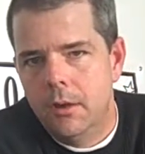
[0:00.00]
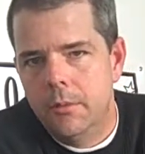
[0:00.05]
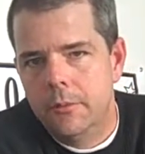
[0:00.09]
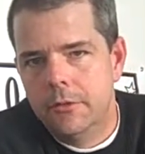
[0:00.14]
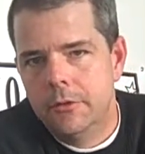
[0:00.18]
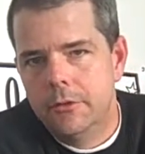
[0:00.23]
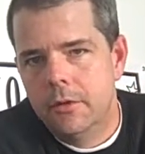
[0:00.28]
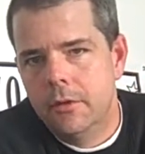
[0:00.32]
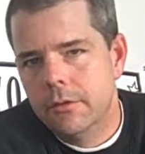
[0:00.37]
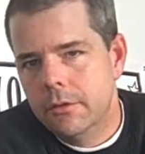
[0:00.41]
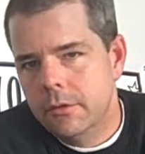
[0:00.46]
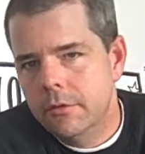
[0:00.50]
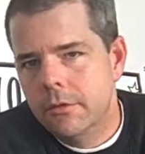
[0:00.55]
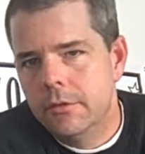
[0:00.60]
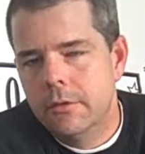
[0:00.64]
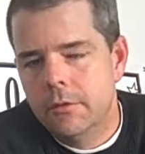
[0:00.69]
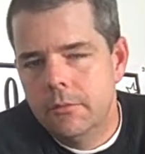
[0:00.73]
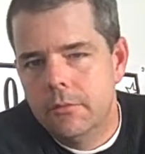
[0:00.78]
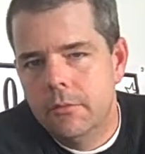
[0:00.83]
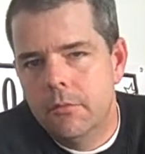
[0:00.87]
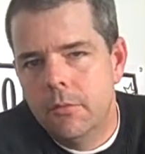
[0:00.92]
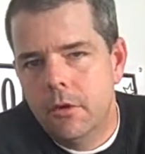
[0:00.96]
So there
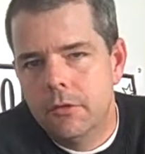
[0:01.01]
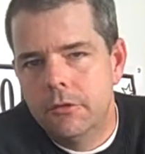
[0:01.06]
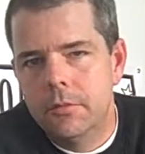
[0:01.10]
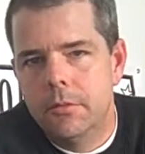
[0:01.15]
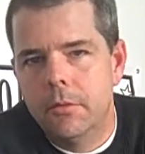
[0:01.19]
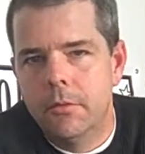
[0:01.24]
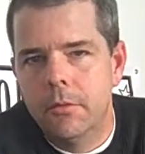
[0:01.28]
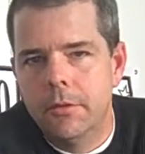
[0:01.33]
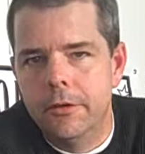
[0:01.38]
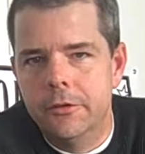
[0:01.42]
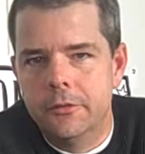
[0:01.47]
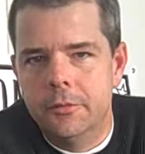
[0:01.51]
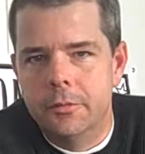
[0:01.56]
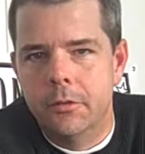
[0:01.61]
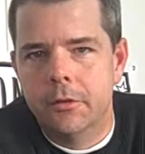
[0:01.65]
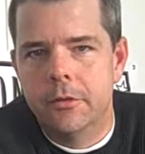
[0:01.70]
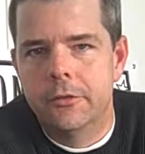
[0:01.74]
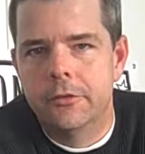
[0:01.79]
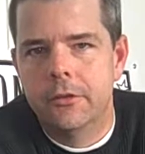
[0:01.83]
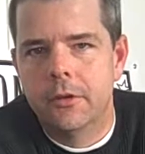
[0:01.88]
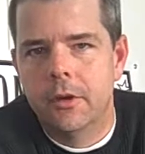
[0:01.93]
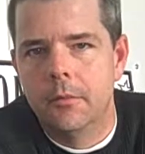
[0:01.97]
are multiple ways
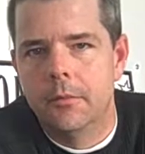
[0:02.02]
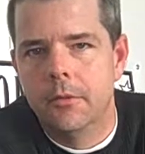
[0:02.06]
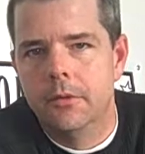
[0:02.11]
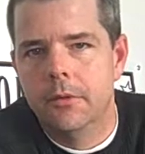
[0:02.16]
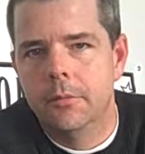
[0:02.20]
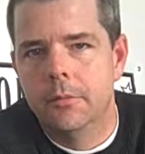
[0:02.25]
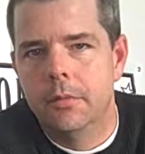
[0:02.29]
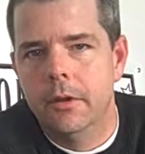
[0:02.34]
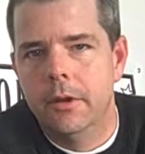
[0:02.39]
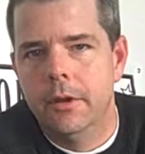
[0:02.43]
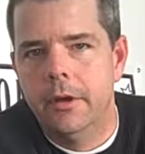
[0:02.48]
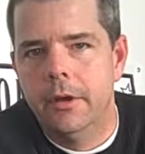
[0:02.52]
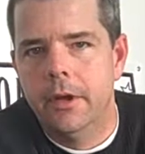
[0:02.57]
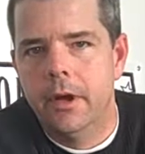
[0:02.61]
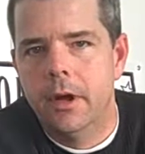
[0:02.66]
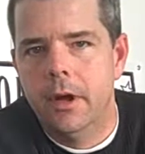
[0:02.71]
sports come into play.